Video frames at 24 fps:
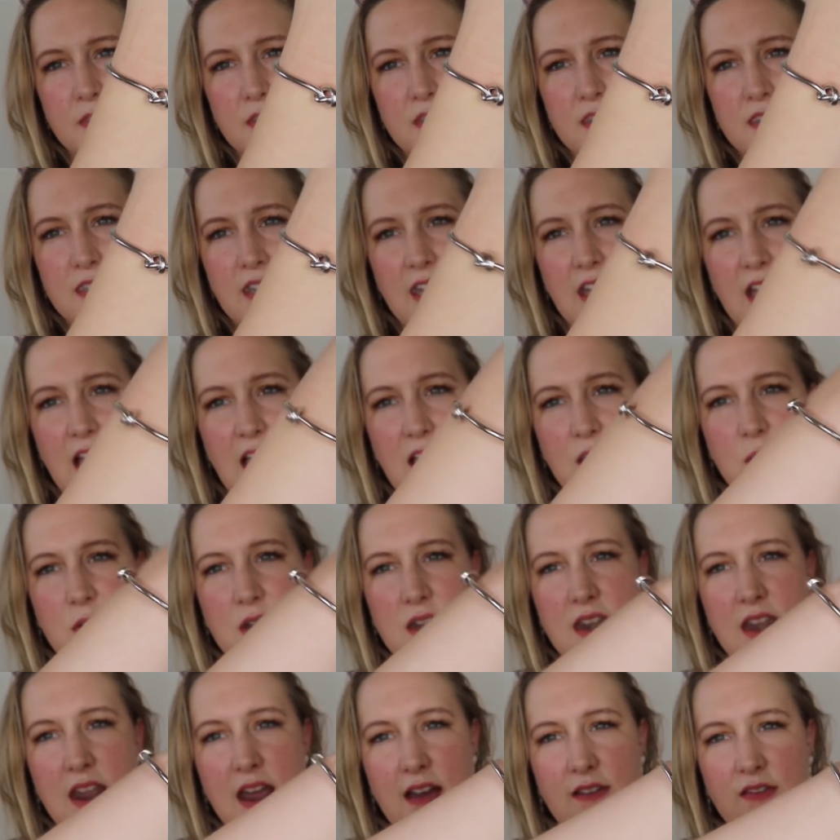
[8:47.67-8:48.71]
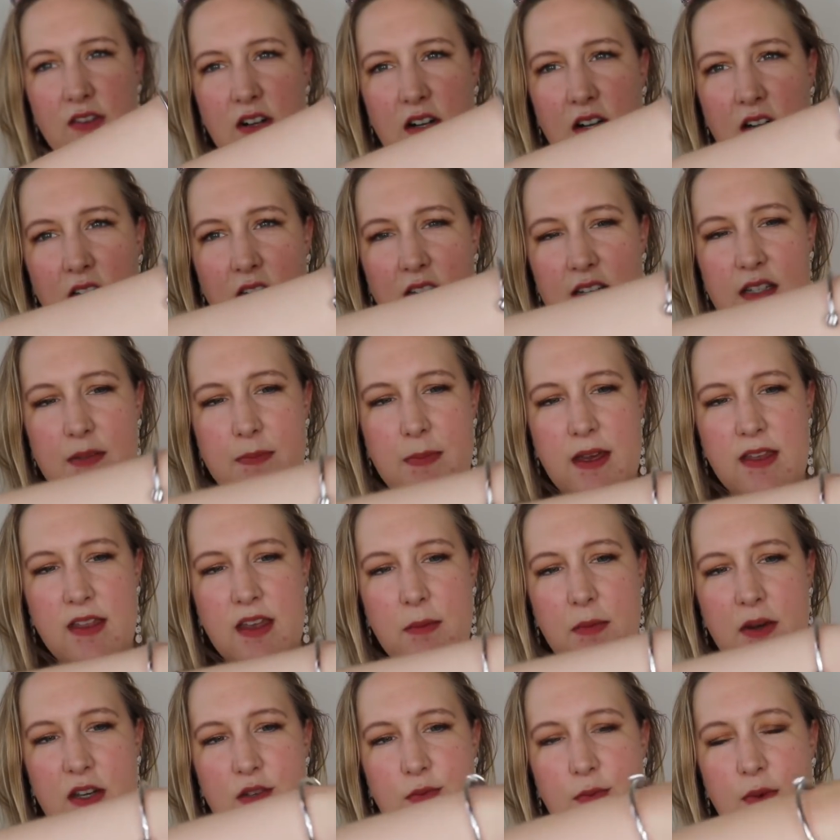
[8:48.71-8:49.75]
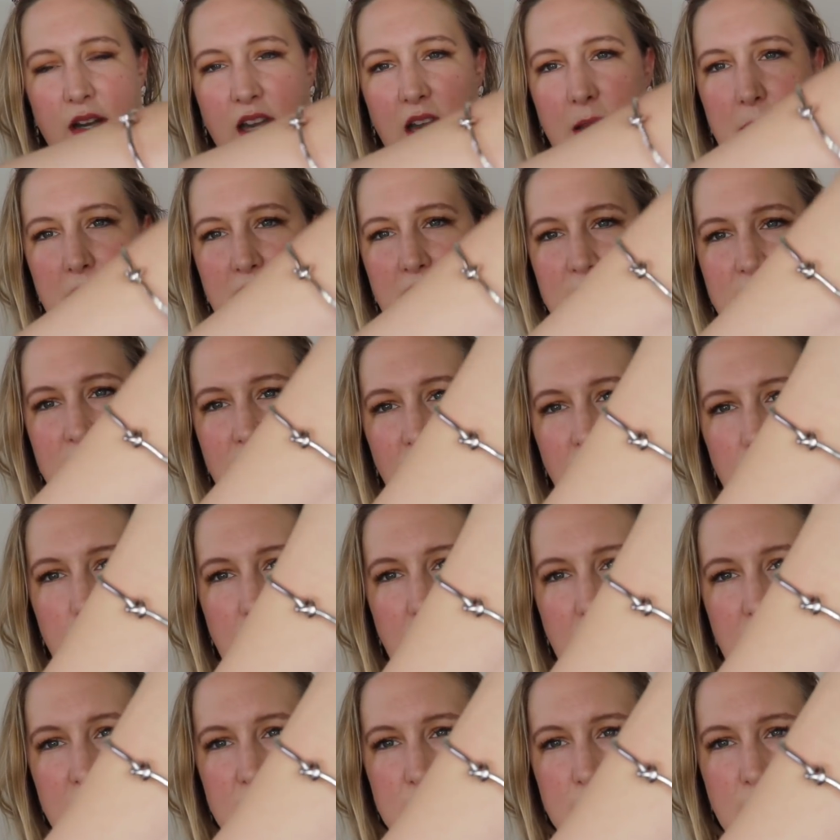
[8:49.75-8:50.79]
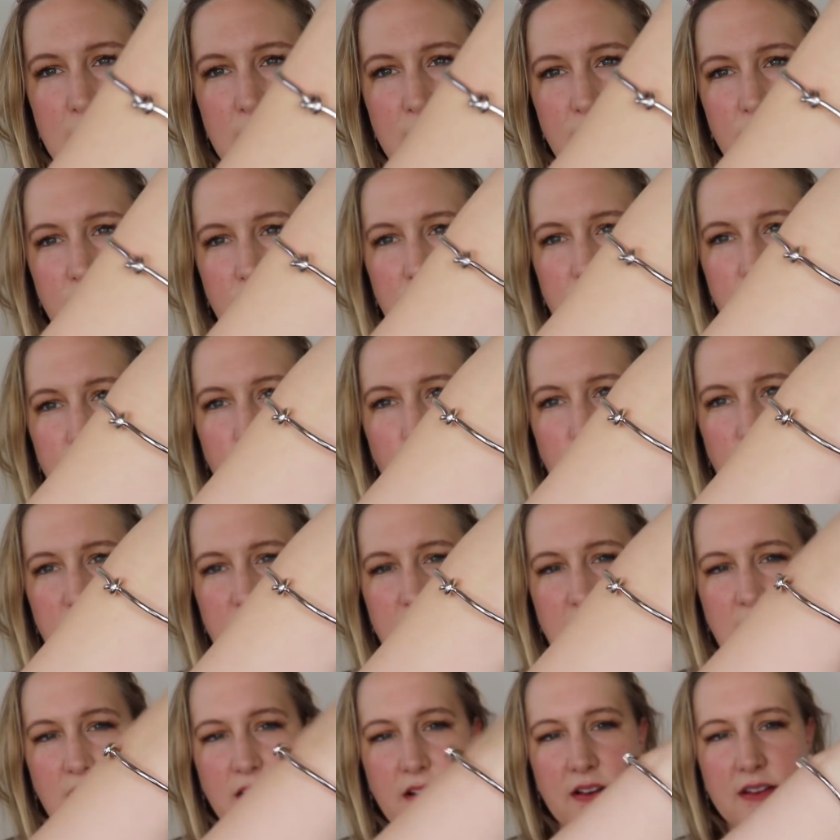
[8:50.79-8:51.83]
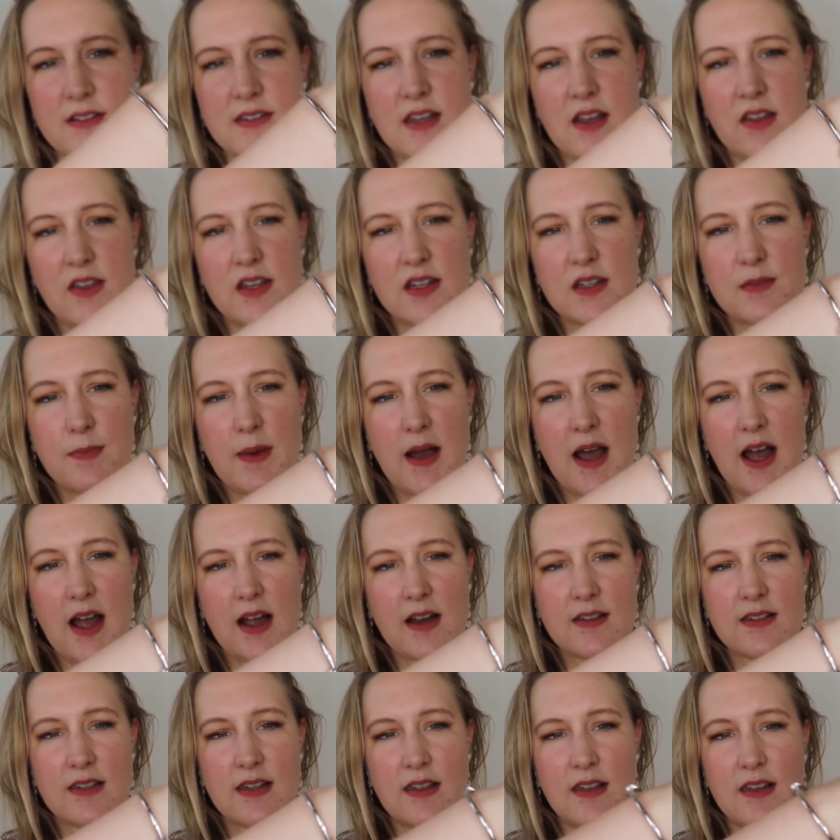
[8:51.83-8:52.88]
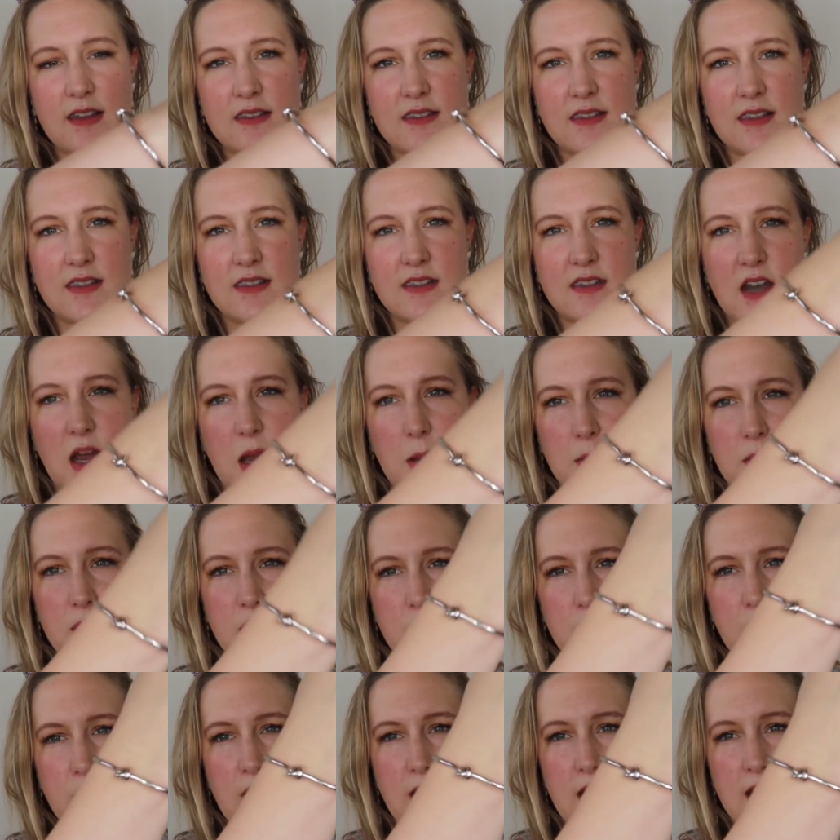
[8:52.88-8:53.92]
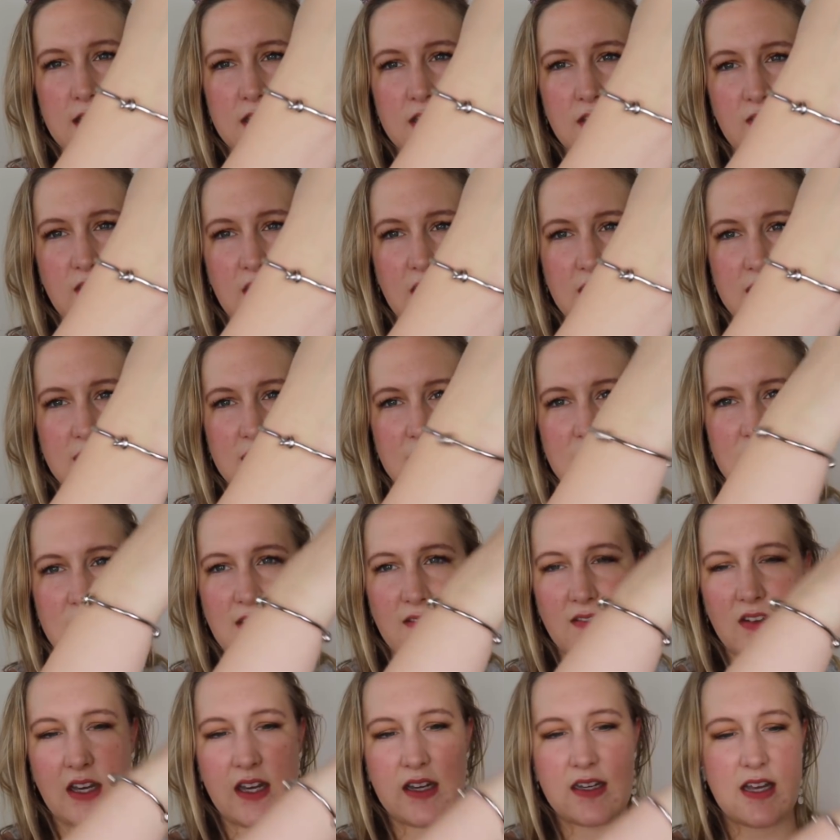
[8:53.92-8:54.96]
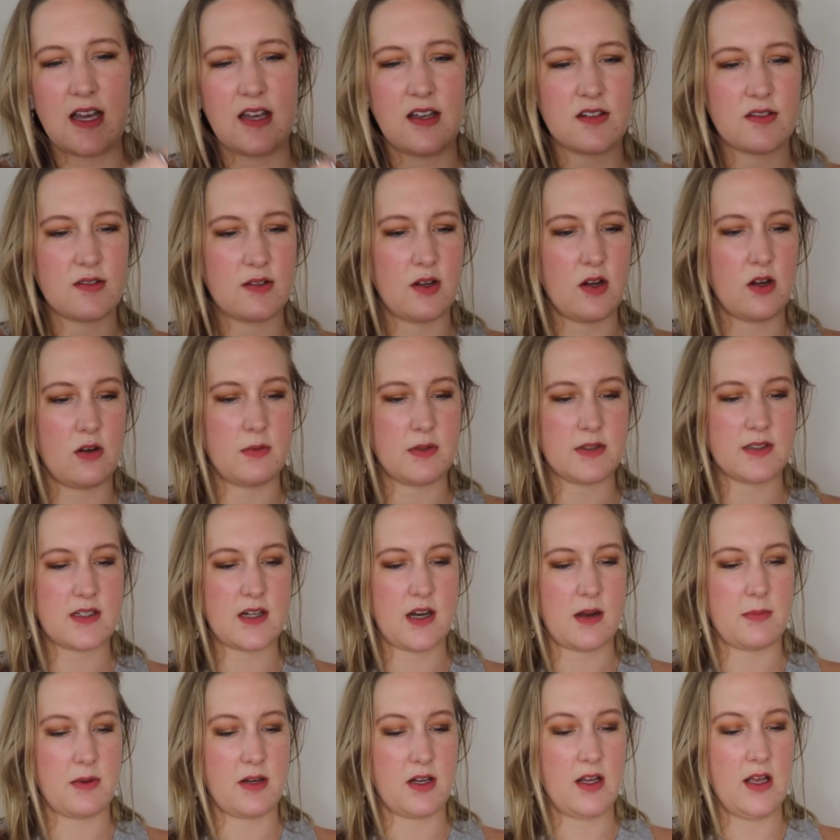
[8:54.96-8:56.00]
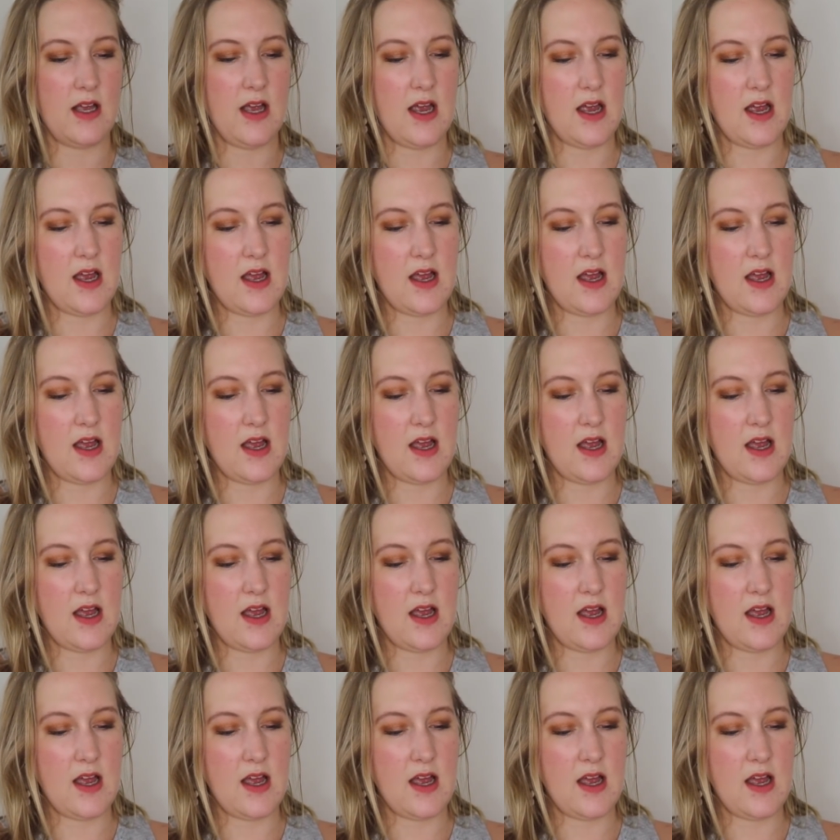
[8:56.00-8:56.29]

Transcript: See, I would never spend that much money on myself, but I spent, what, forty dollars on this box, and this is double the price of it. This is seventy-eight dollars, well, almost double.